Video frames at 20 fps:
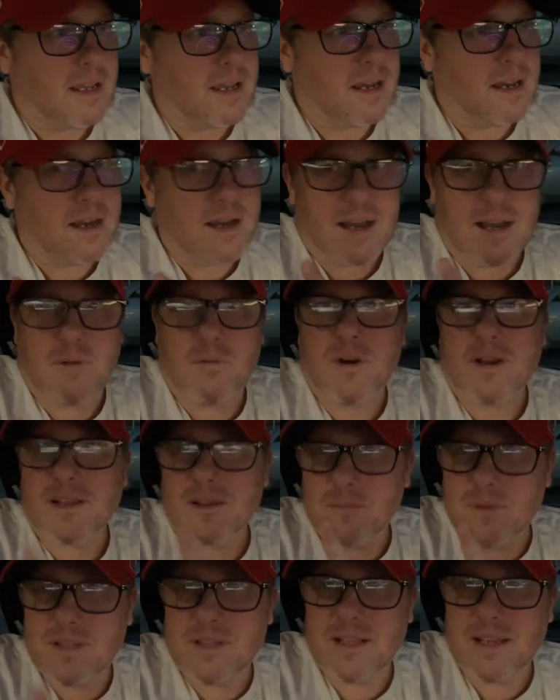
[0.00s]
I
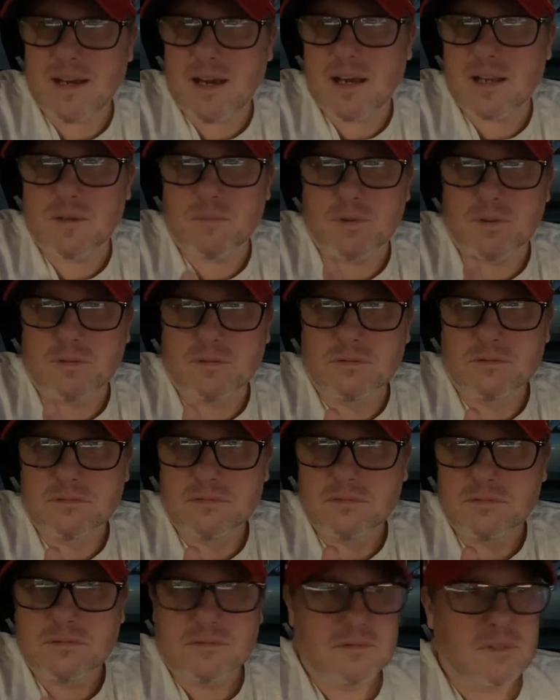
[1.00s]
recommend the Audible
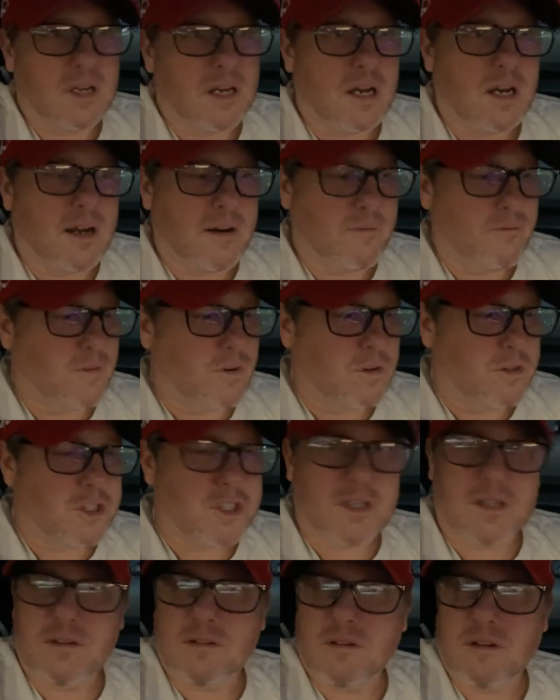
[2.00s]

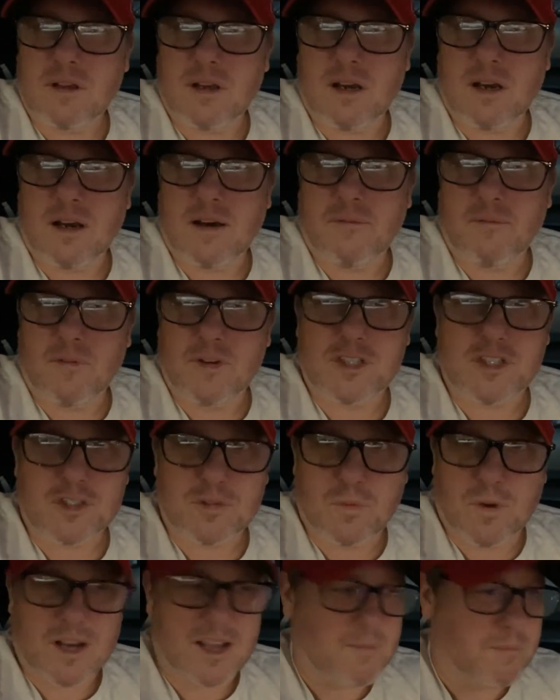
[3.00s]
version, which
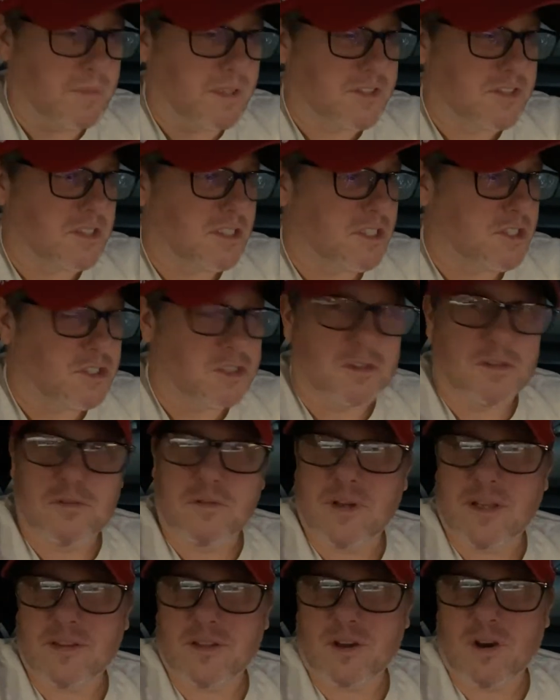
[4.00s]
is what I'm listening
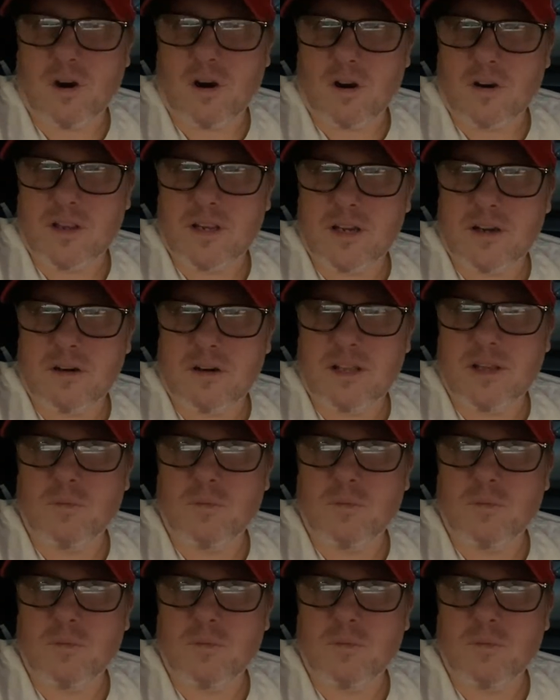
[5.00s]
to in the car here.